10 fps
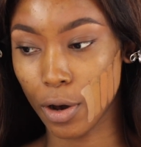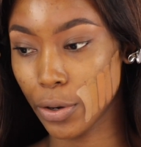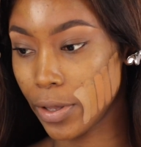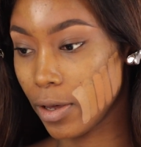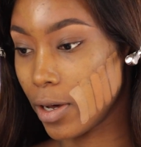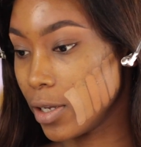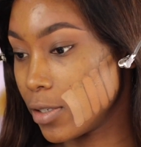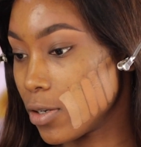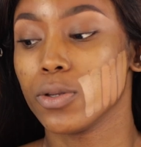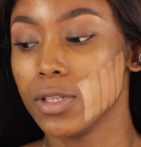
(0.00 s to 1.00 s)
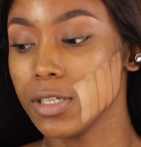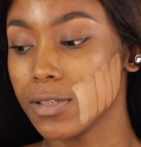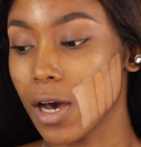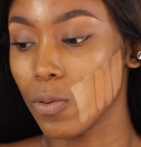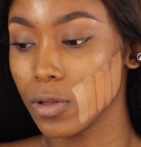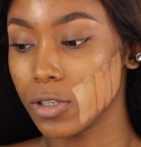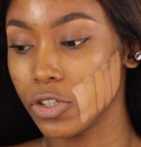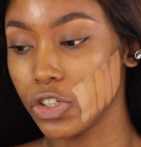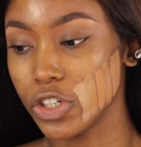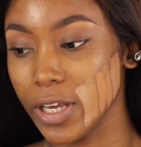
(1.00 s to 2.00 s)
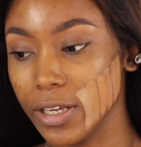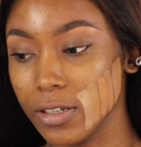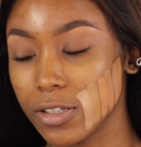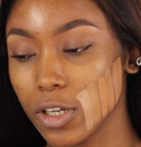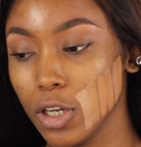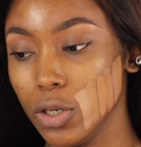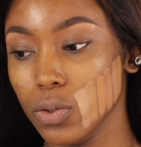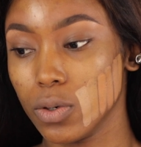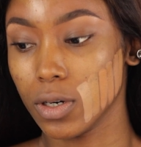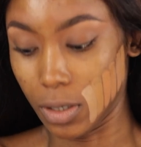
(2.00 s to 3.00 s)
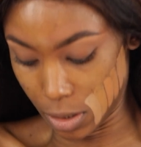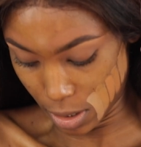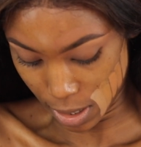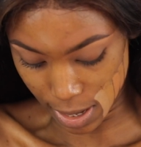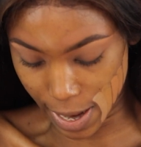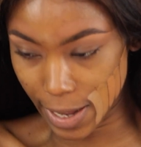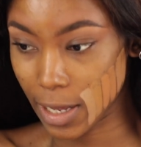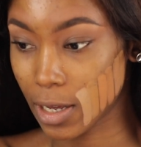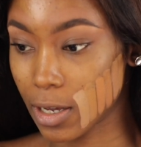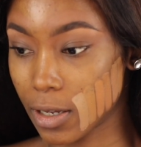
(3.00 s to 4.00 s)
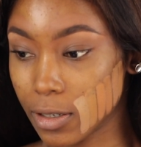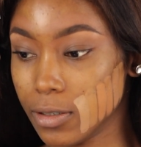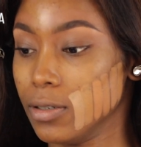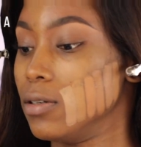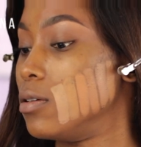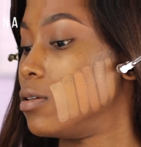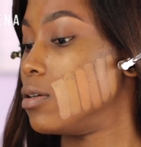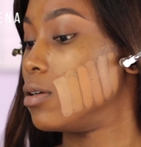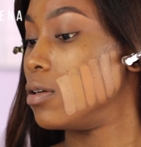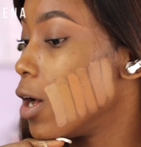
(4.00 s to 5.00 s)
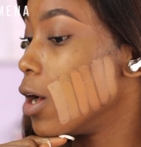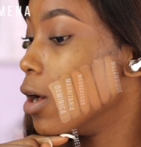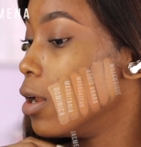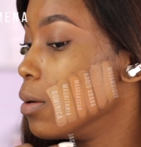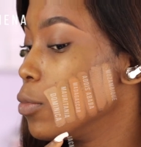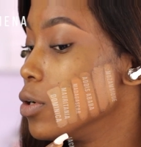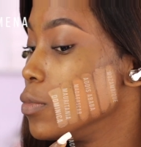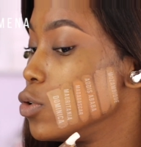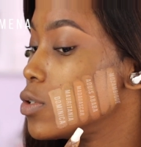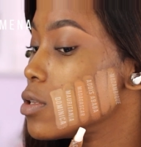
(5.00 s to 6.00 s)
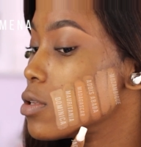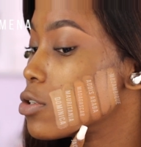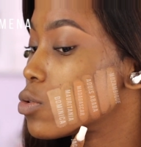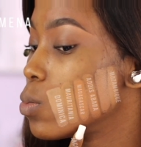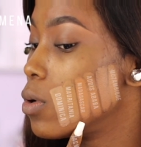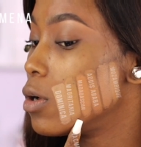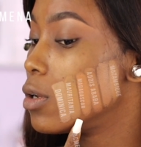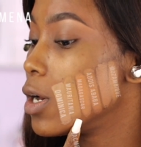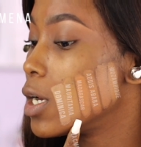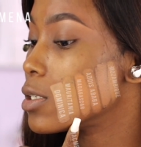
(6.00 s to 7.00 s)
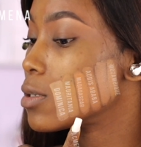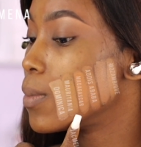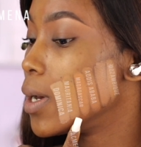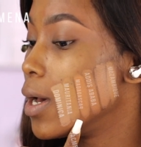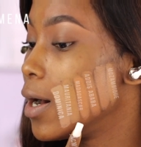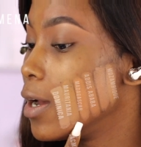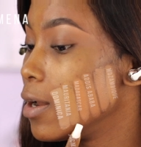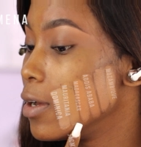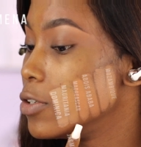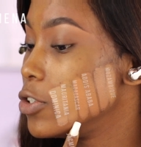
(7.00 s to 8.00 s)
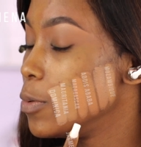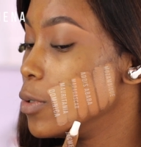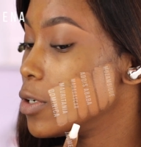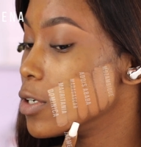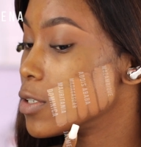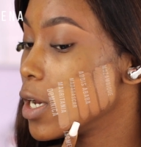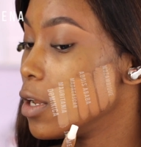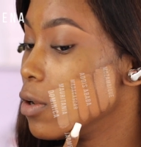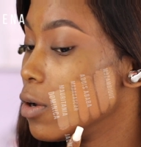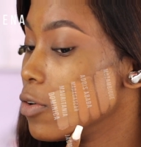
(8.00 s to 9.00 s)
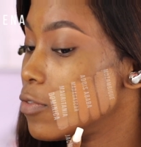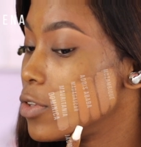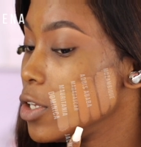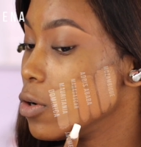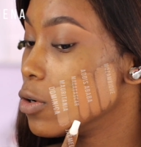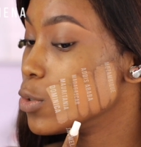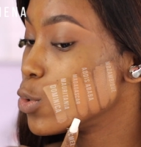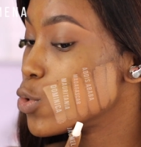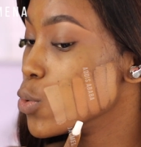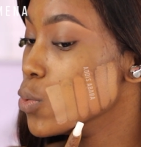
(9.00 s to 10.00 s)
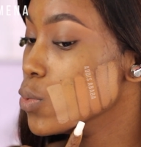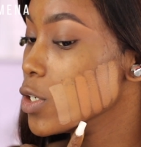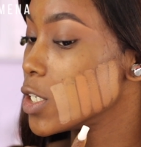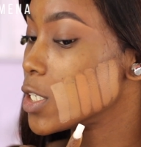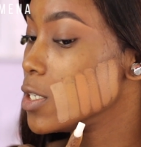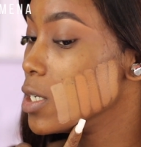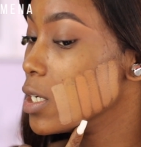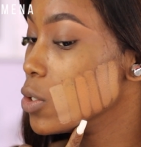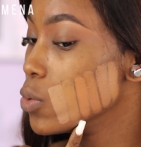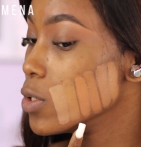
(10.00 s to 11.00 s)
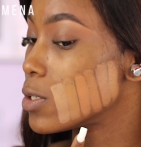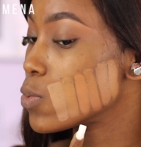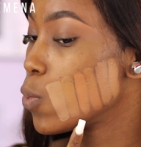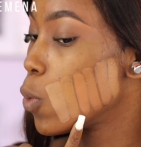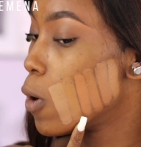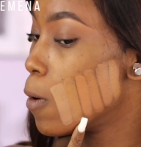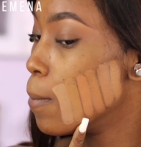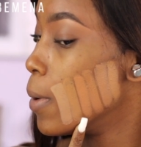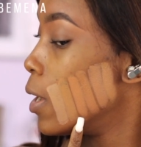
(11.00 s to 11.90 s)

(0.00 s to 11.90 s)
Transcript: Okay guys, so these are what the shades look like. And I'm going to be using this one as my highlight shade because I love the undertone. It's yellow, it's warm.